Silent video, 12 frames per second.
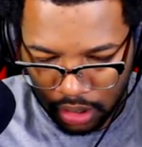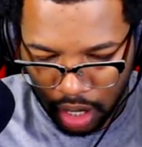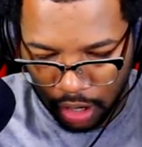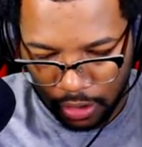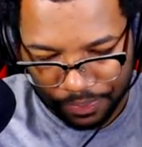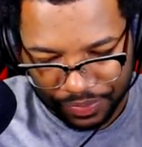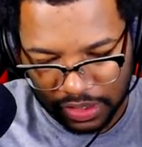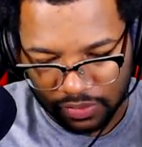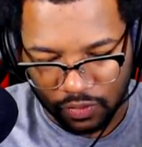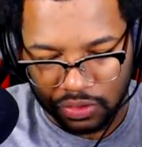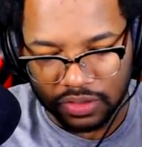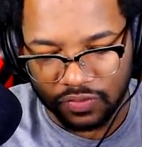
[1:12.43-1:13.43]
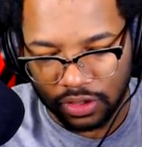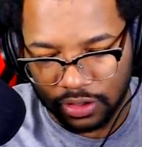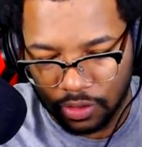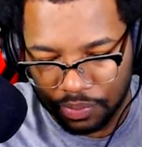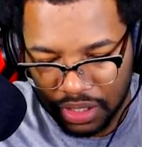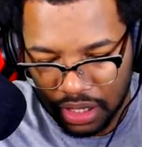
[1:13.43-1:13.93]
Oh, only for a
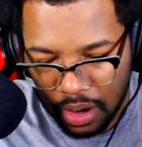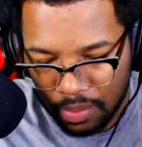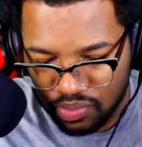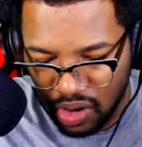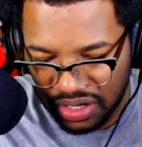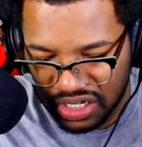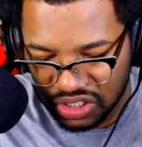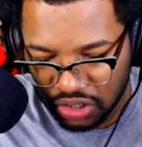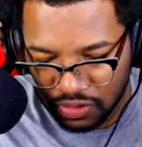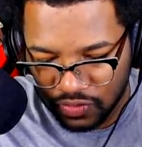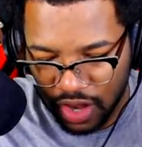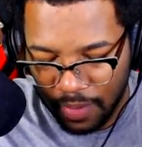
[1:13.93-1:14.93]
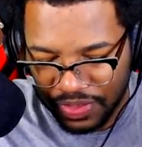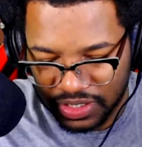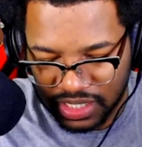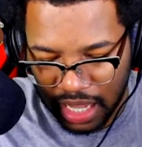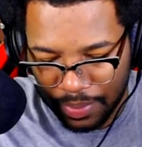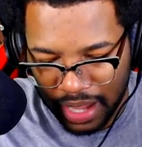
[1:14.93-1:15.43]
little bit. Bro, so you've come this
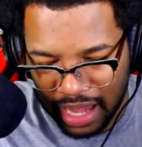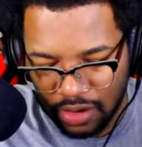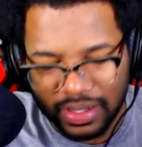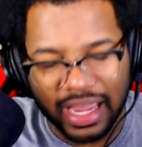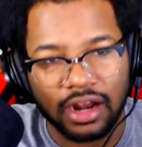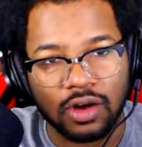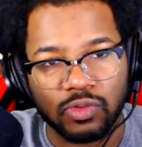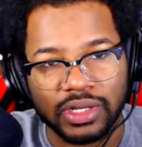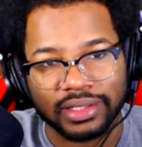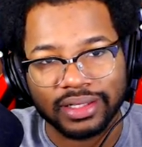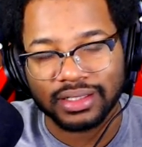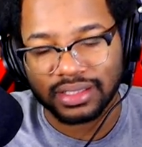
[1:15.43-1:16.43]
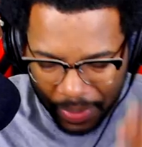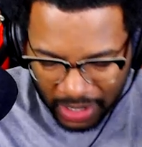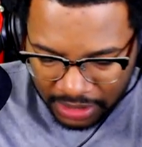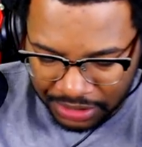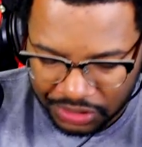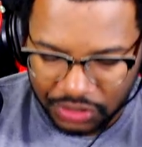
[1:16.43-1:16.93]
time, huh? I don't care to read this.
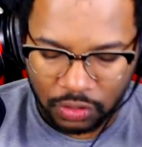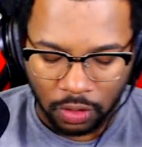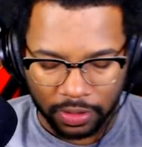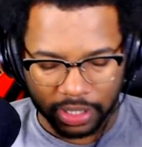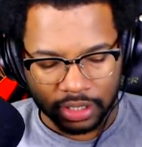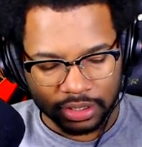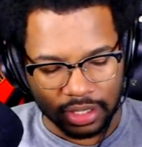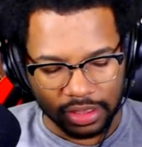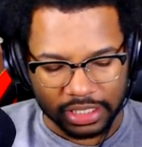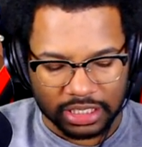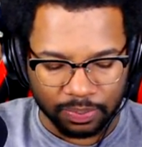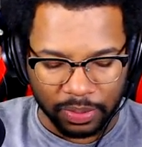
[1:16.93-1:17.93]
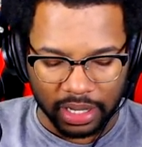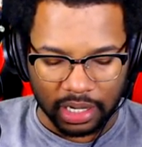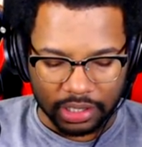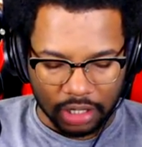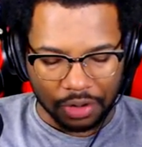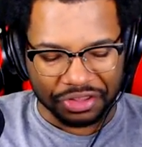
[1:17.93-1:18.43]
Apparently there's a story to this, but,
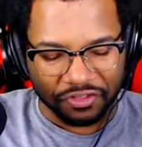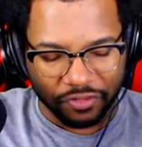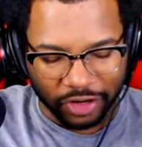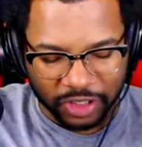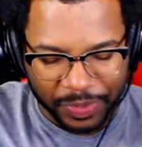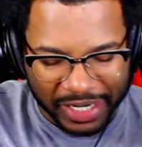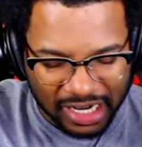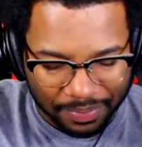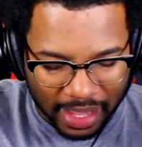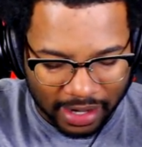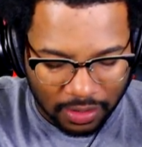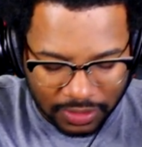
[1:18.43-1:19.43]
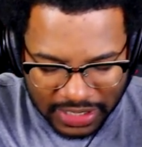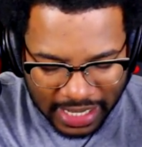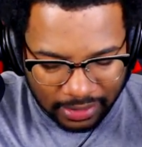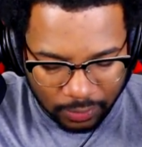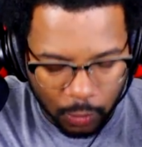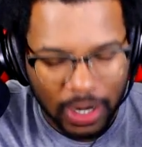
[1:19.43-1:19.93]
you know, in the first beta, I'm not going to
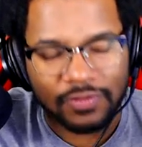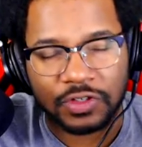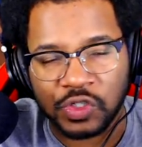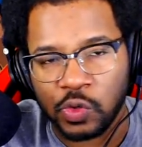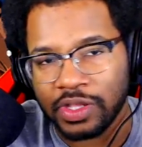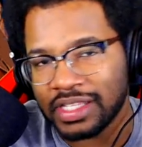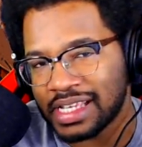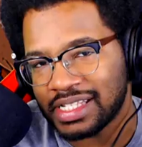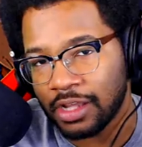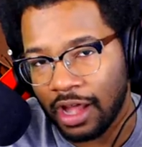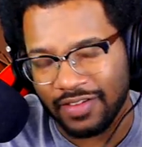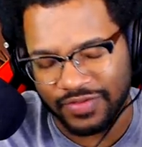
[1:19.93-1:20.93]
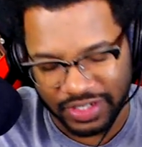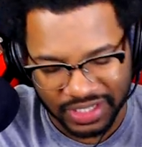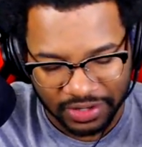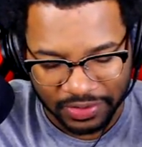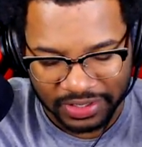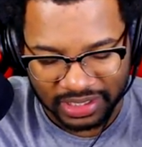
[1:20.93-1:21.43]
take whatever story this has to offer
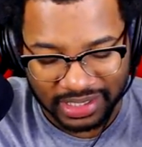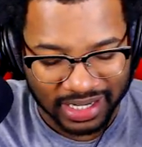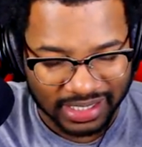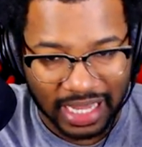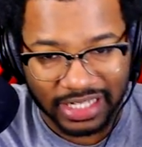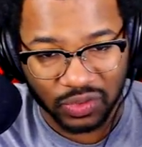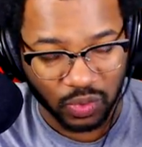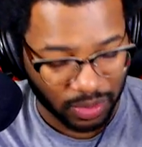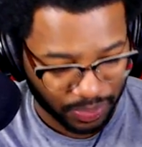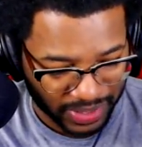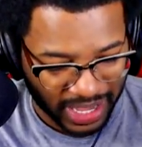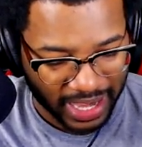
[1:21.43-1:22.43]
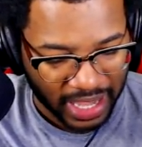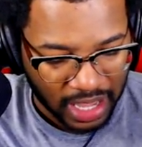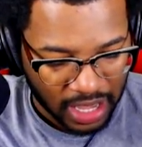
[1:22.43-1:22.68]
seriously, because I just want to play.